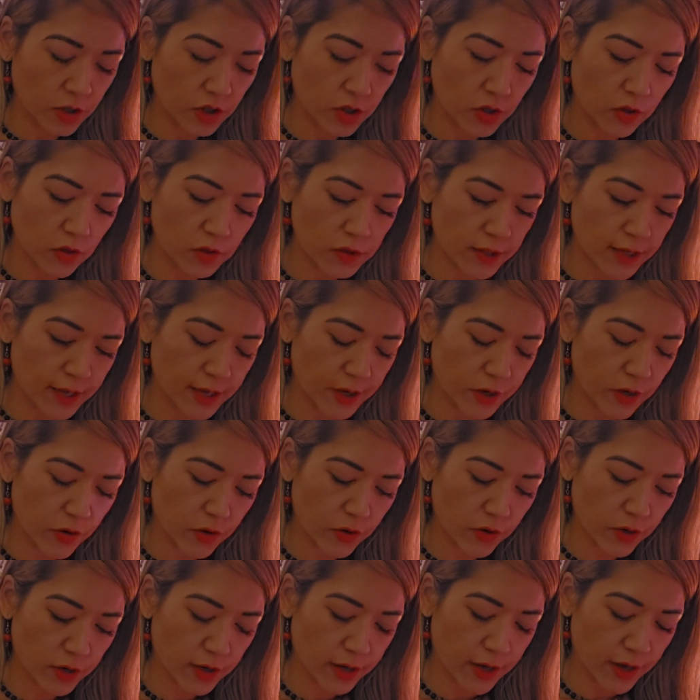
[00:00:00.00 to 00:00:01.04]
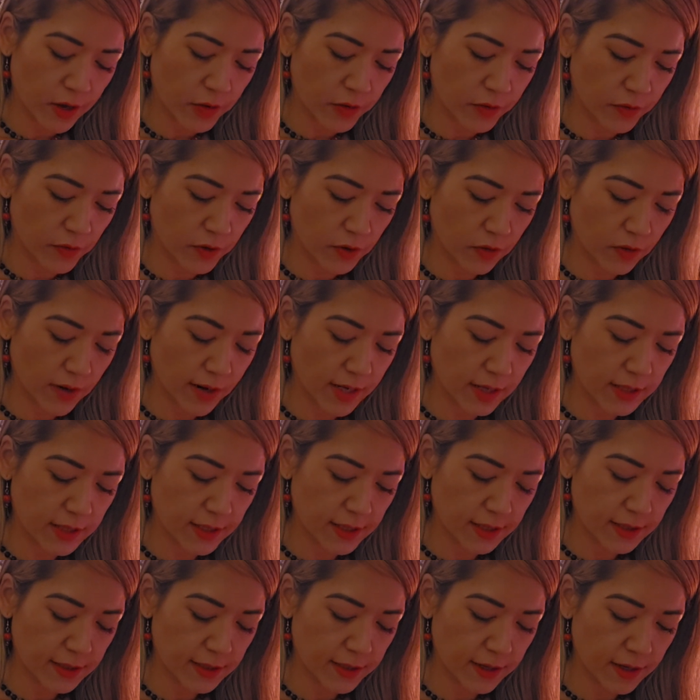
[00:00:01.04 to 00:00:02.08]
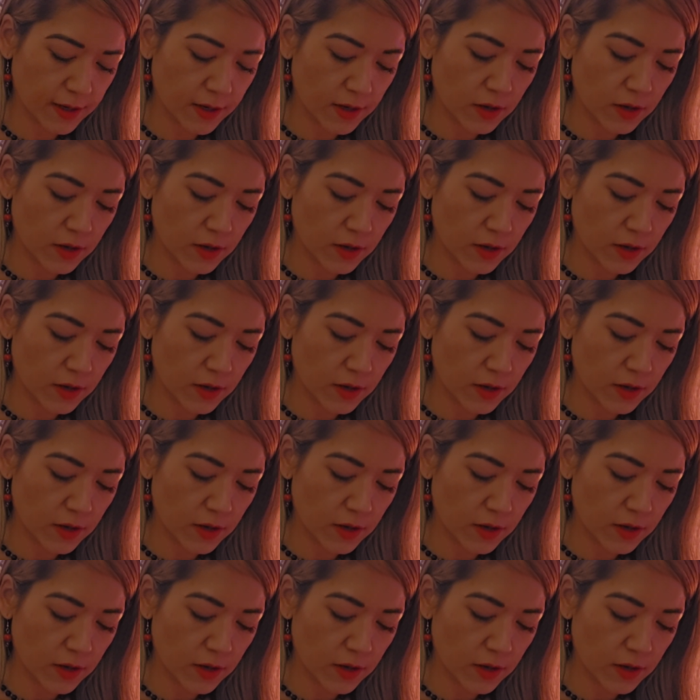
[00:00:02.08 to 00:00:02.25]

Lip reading: Don't take your good health for granted.